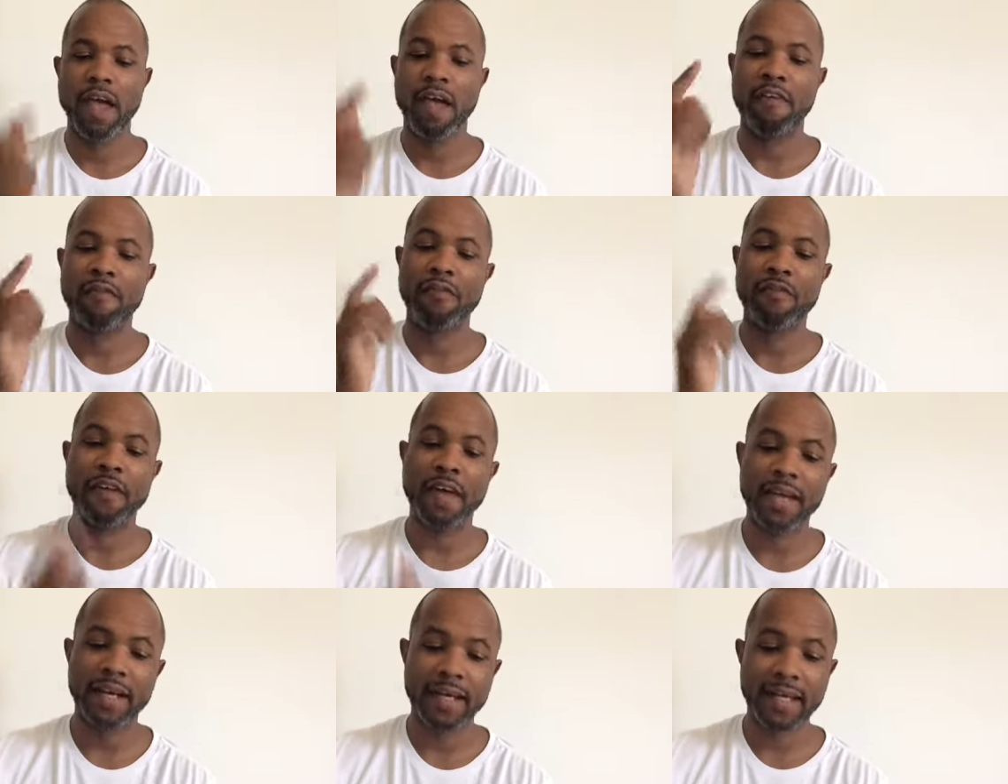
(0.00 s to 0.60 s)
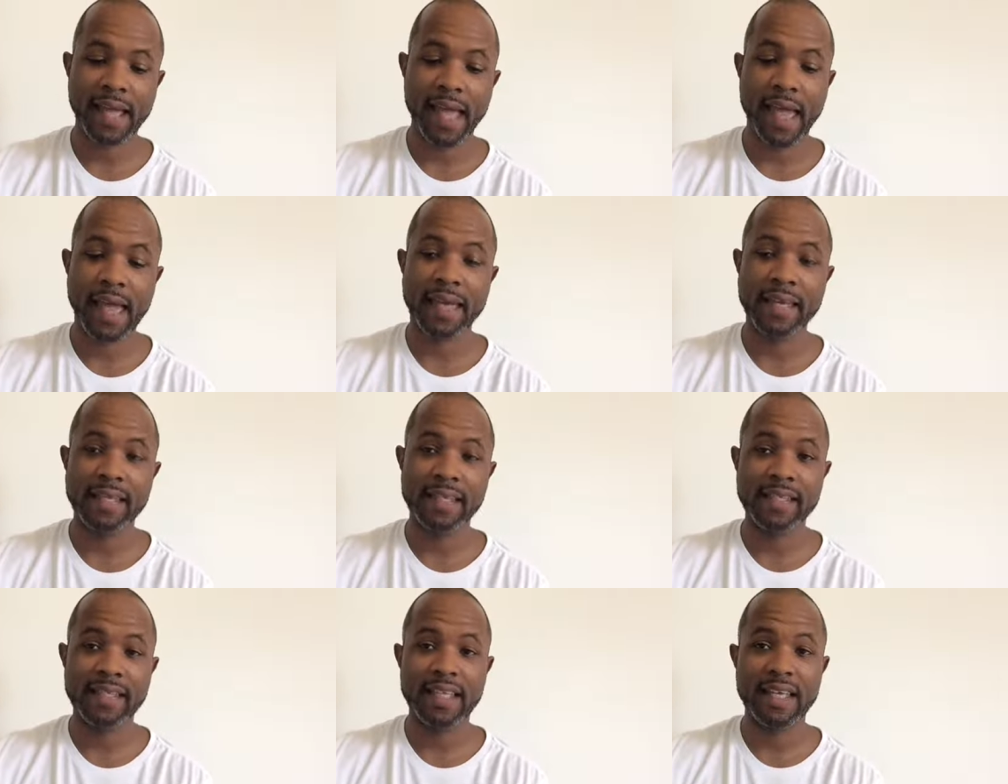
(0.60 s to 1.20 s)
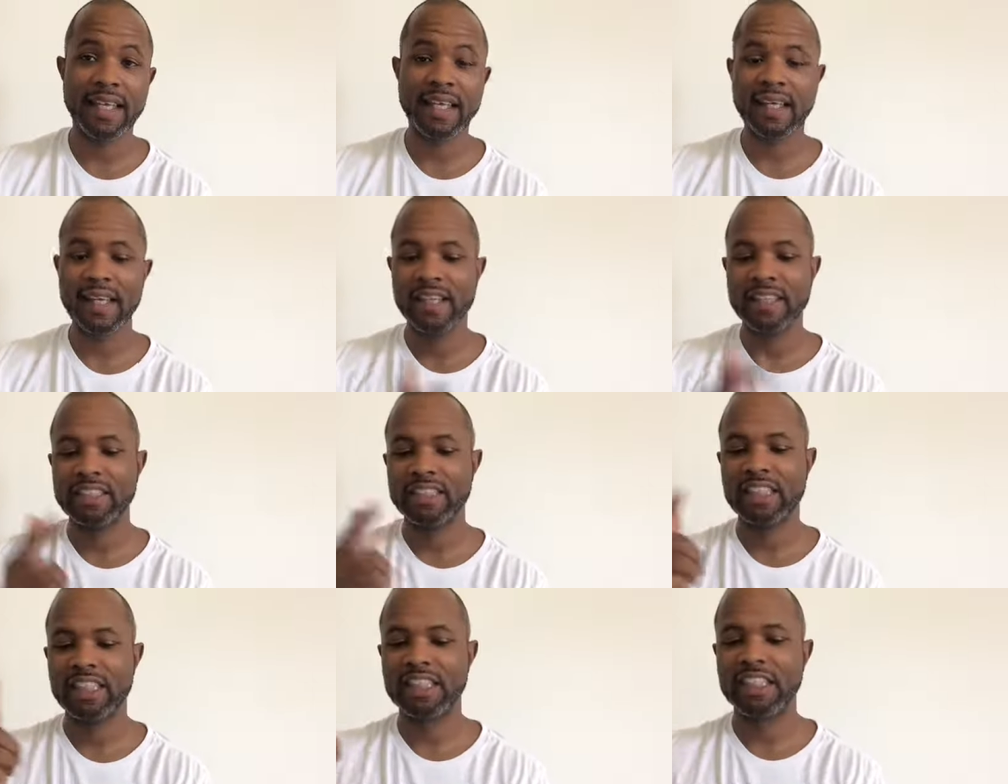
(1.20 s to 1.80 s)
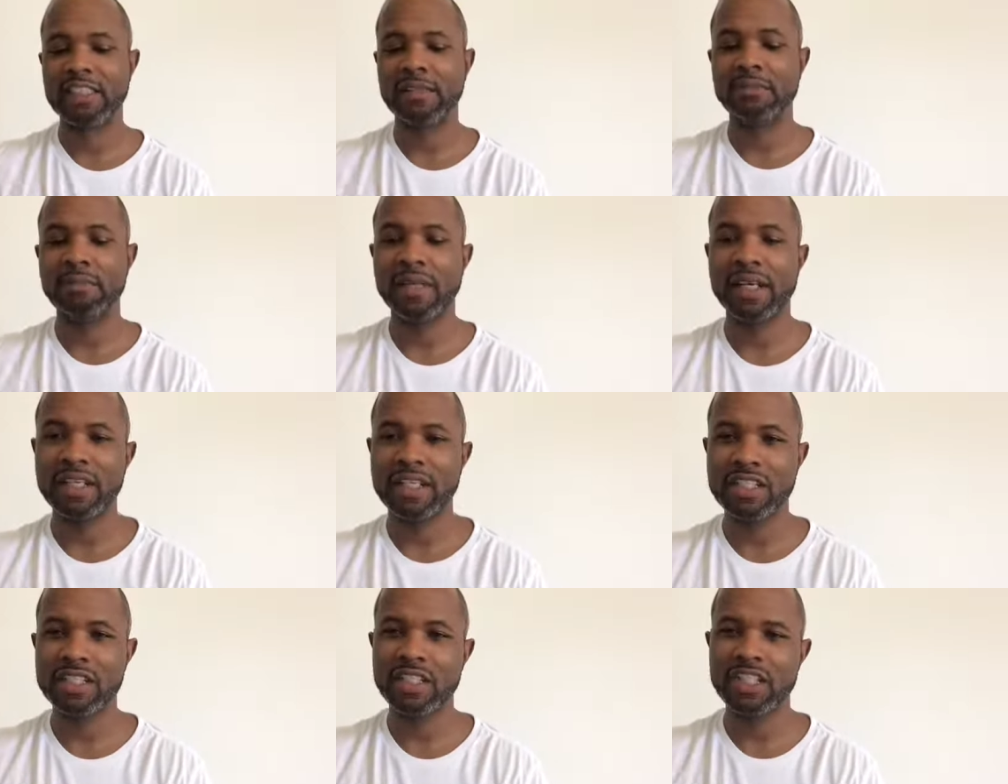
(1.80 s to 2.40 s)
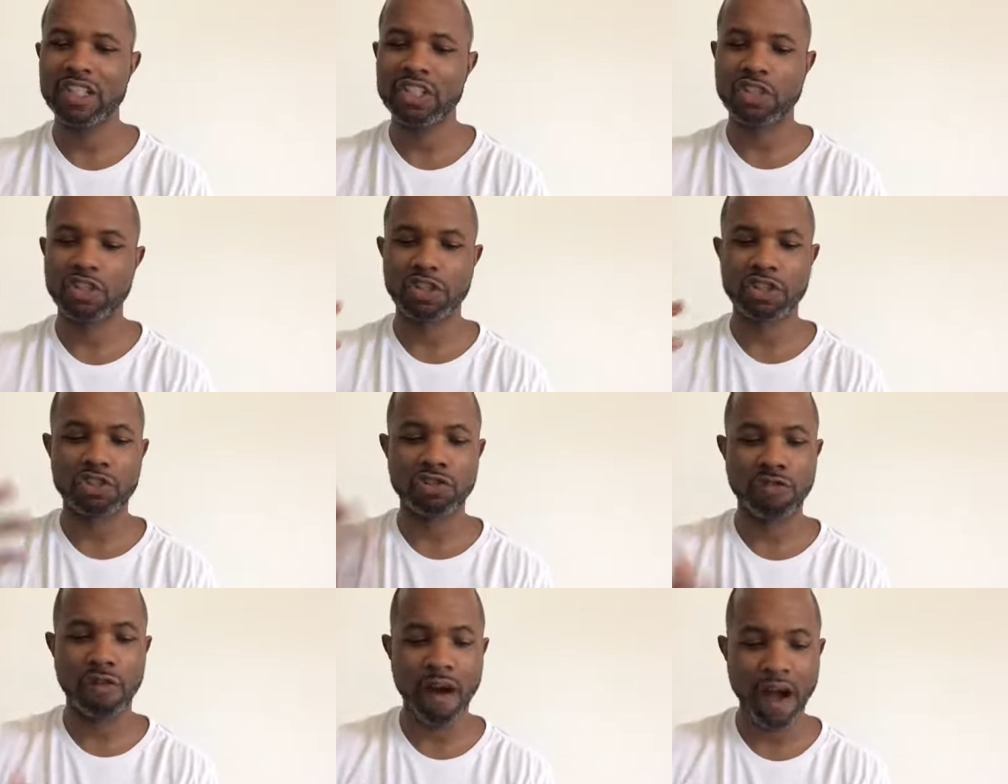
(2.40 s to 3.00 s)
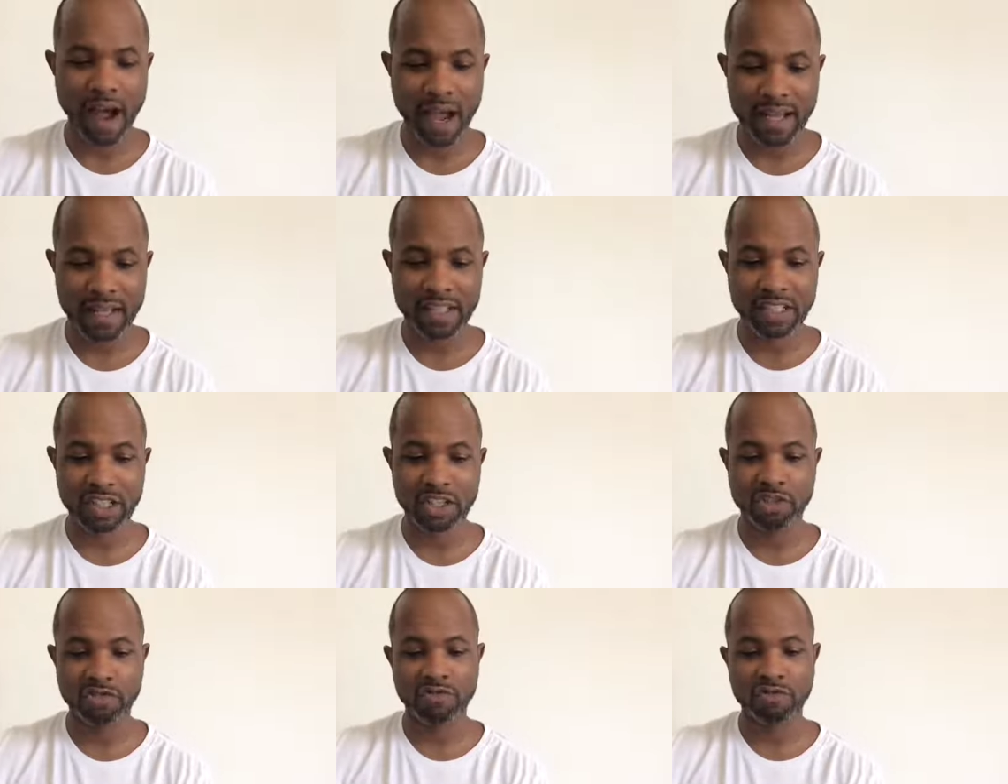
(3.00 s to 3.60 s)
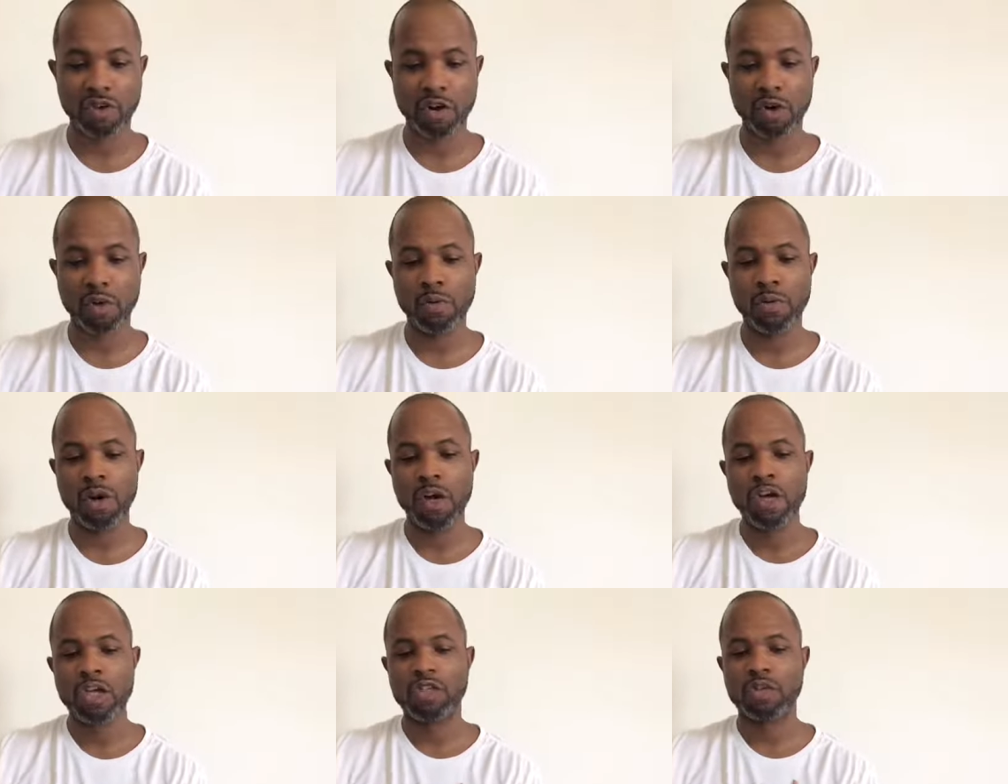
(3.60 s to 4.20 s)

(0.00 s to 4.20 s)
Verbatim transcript: And failing at anything just means you're trying to grow.